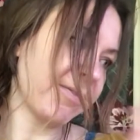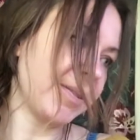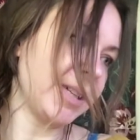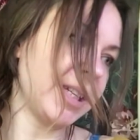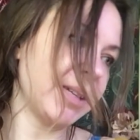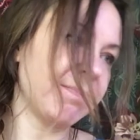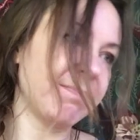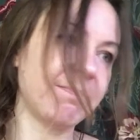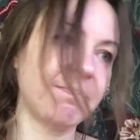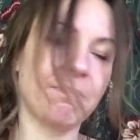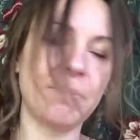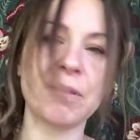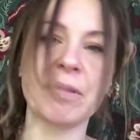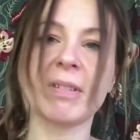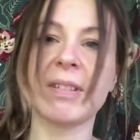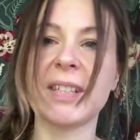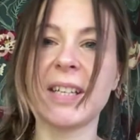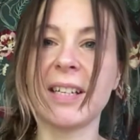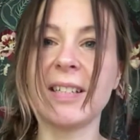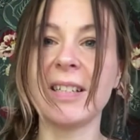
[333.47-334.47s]
from your bog
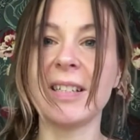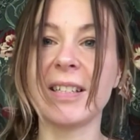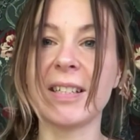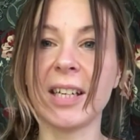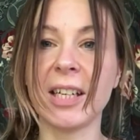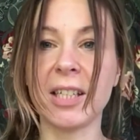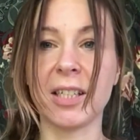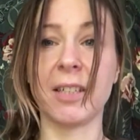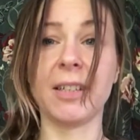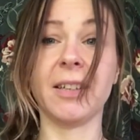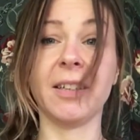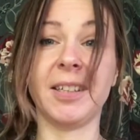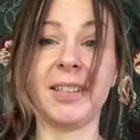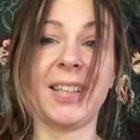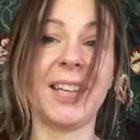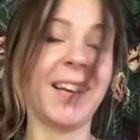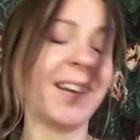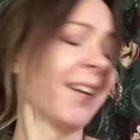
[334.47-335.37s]
standard stationers.